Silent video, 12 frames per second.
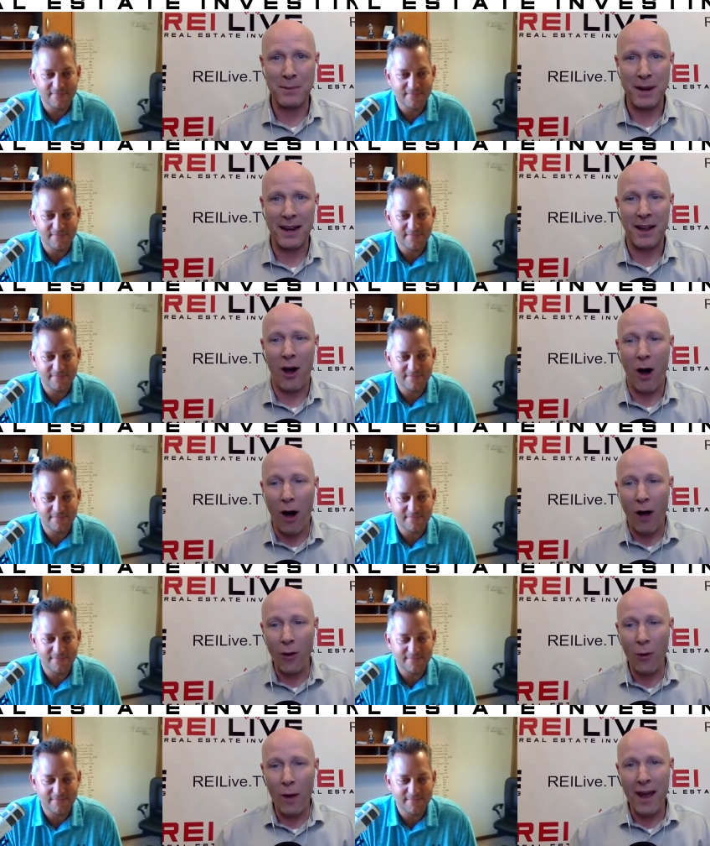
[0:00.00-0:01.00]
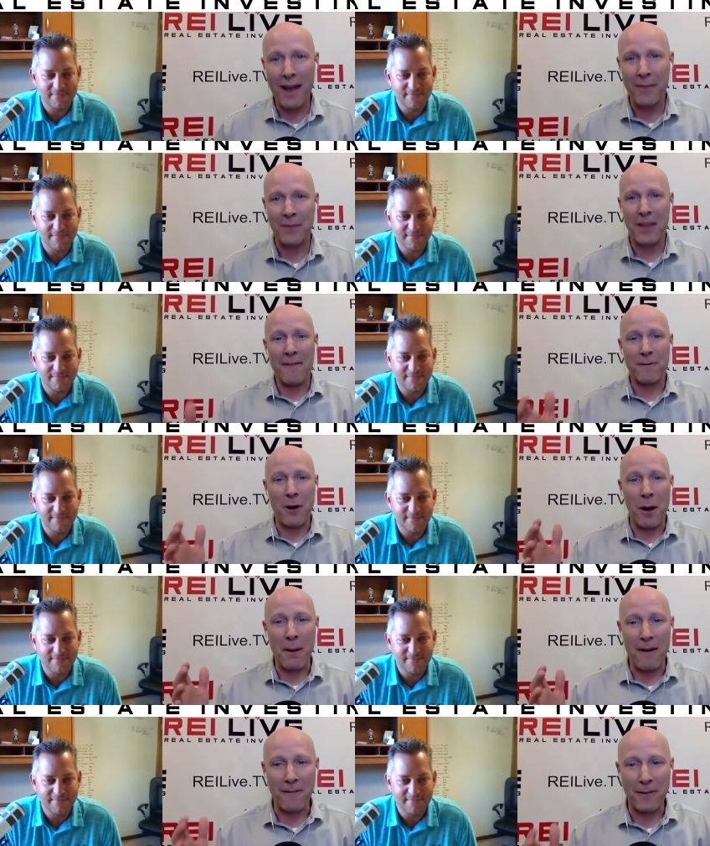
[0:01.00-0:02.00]
Speaker 1: meeting all the way from
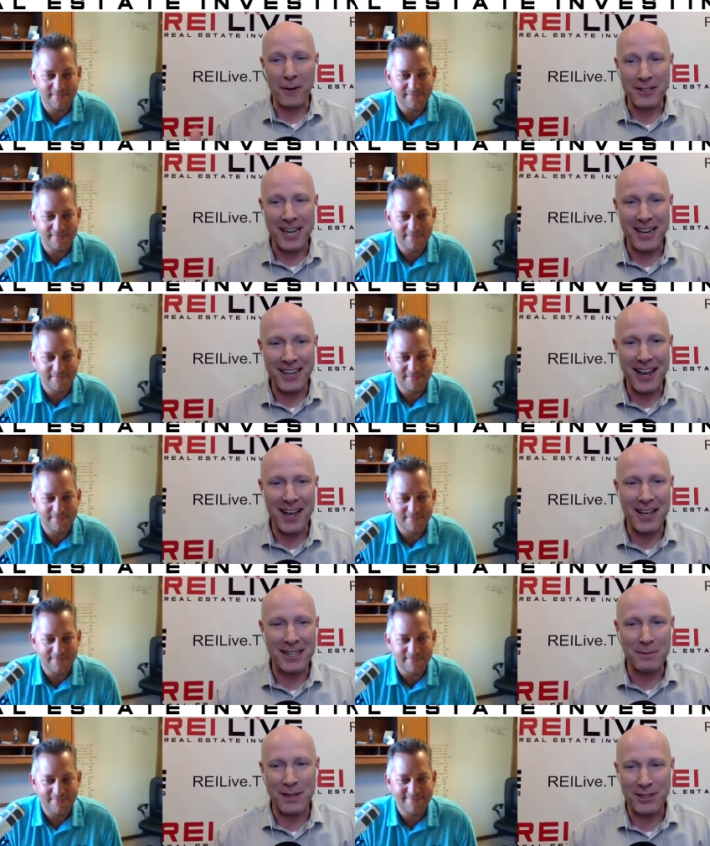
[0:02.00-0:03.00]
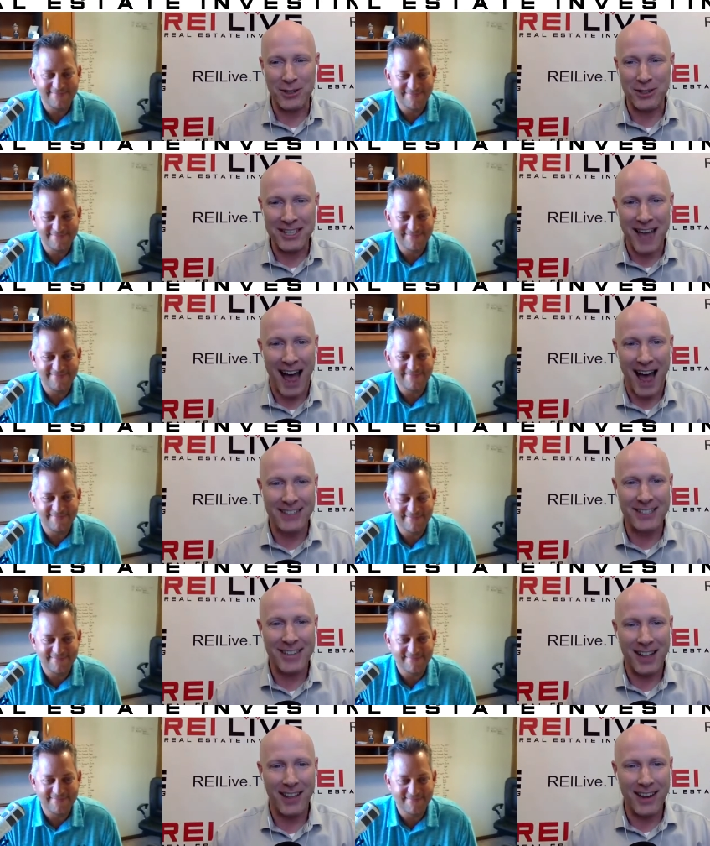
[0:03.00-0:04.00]
Virginia is Mr. Scott
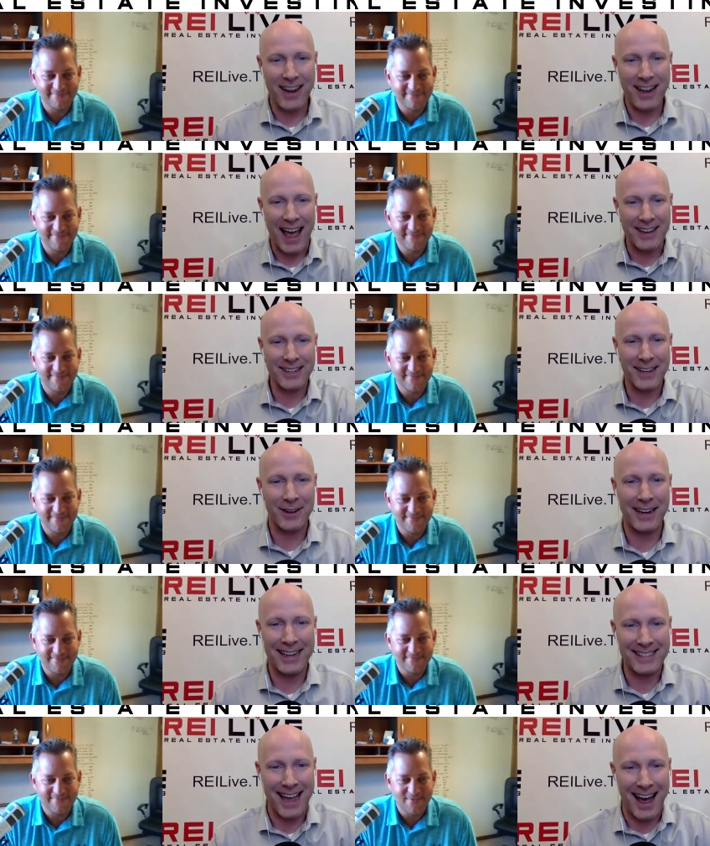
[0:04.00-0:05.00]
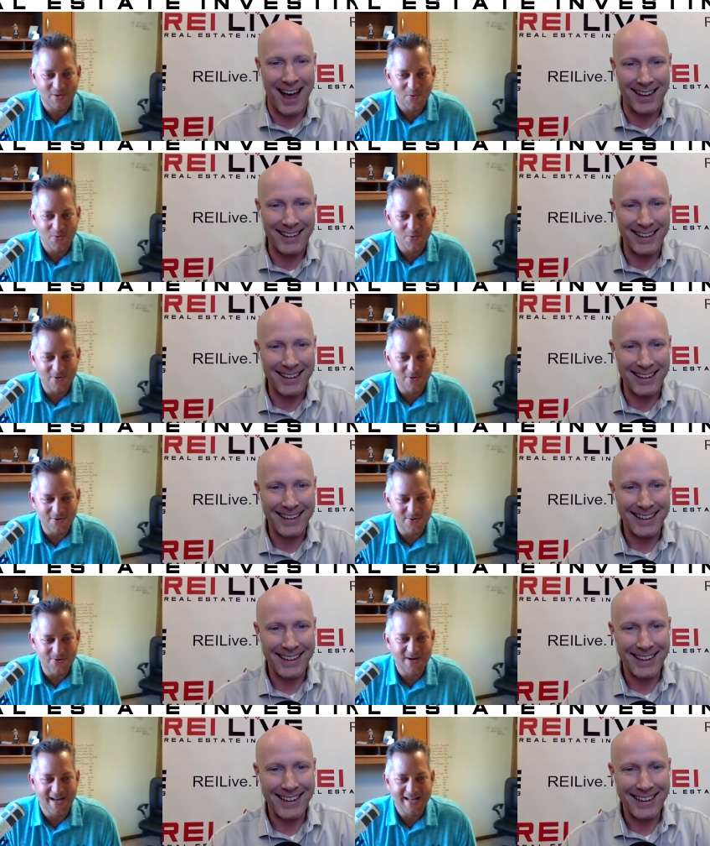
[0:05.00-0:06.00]
Jelinek. How's it going today, Scott?
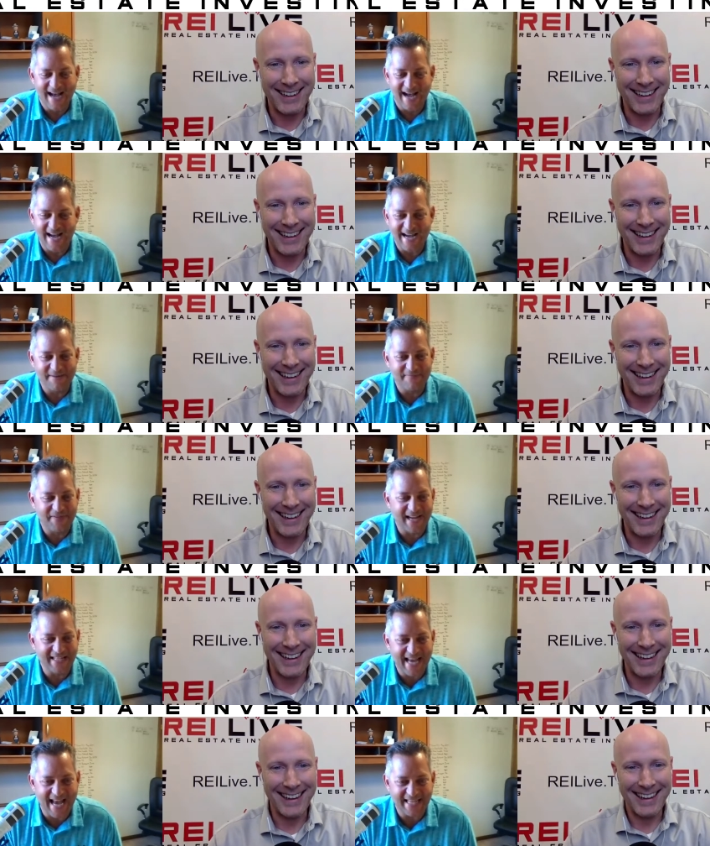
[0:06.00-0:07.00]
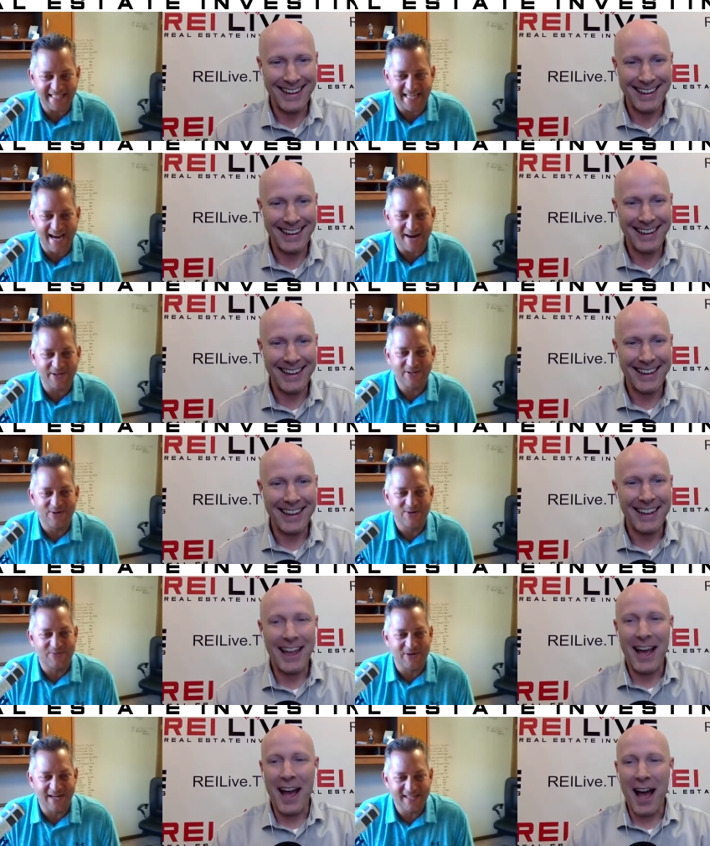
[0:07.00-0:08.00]
Speaker 2: I am fantastic. How are you doing,
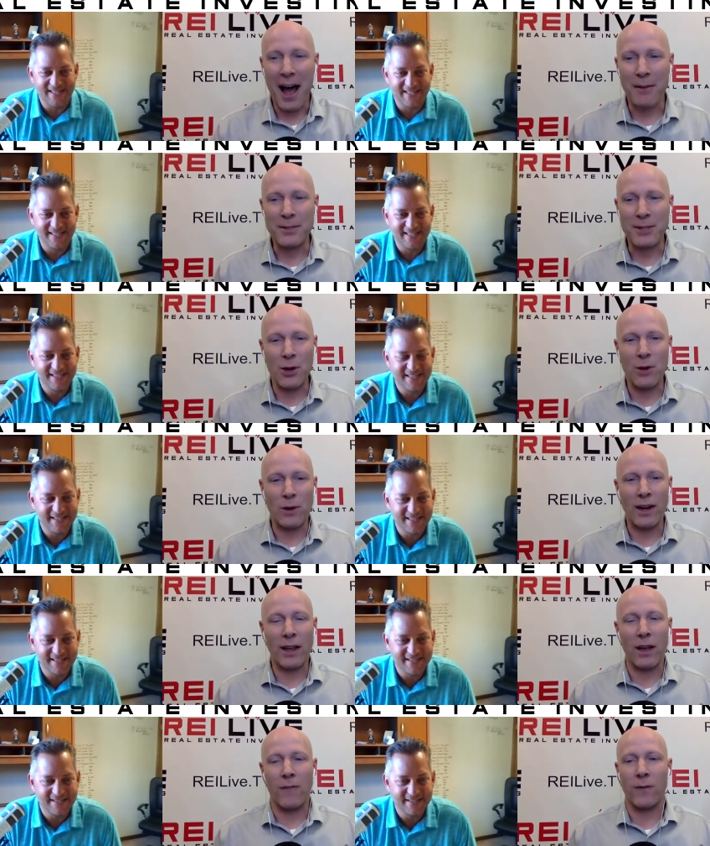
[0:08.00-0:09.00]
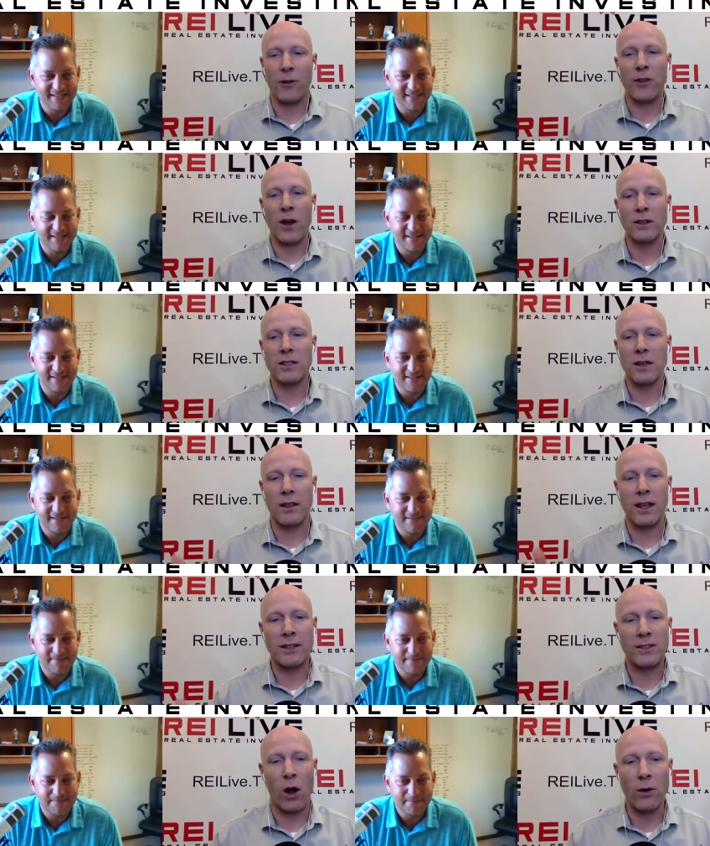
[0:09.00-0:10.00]
Brian?
Speaker 1: I'm doing really good. For those
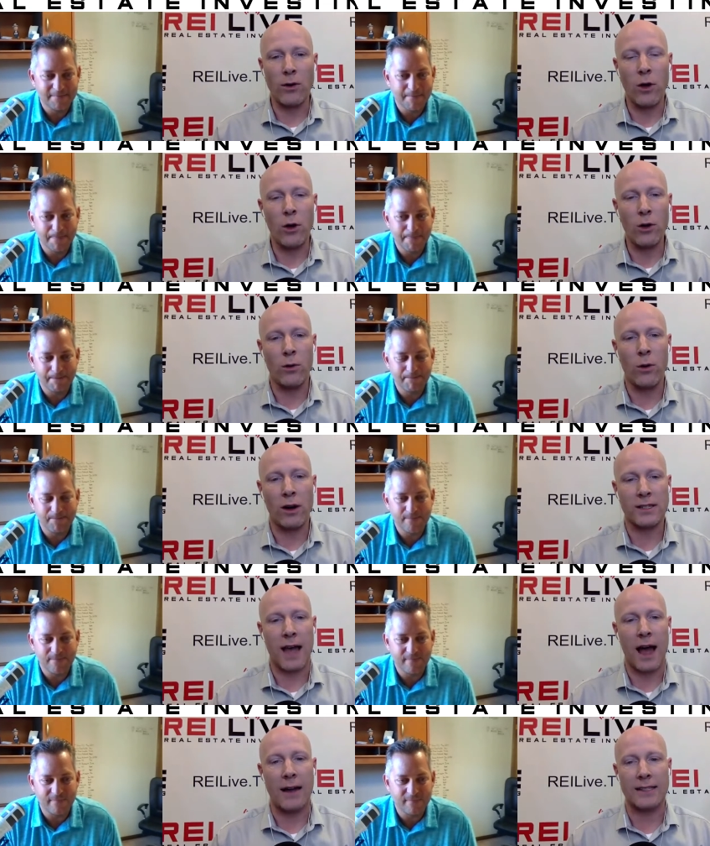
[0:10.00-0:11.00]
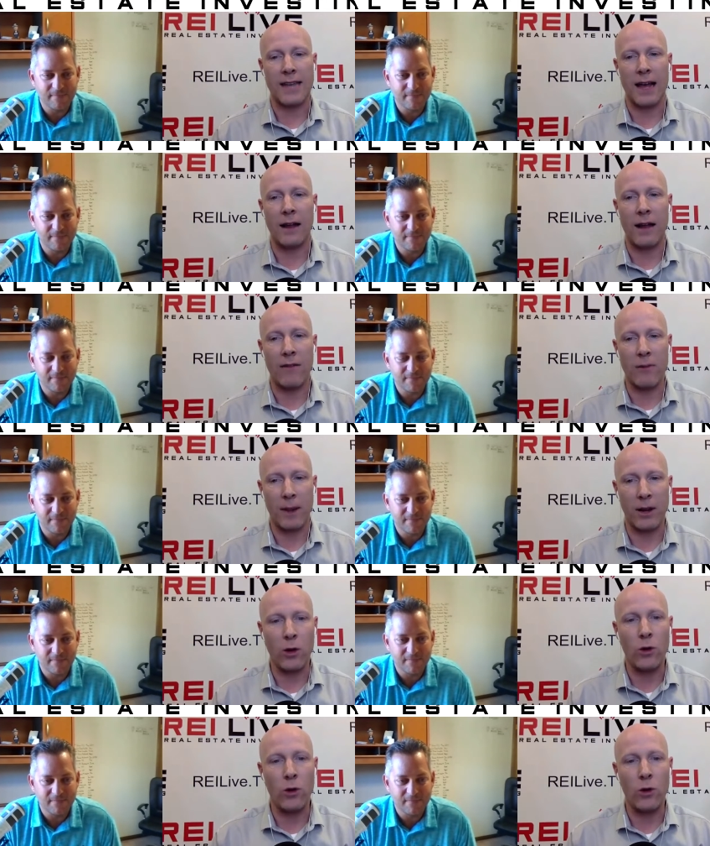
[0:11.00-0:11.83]
that don't know who you are, Scott, tell everybody who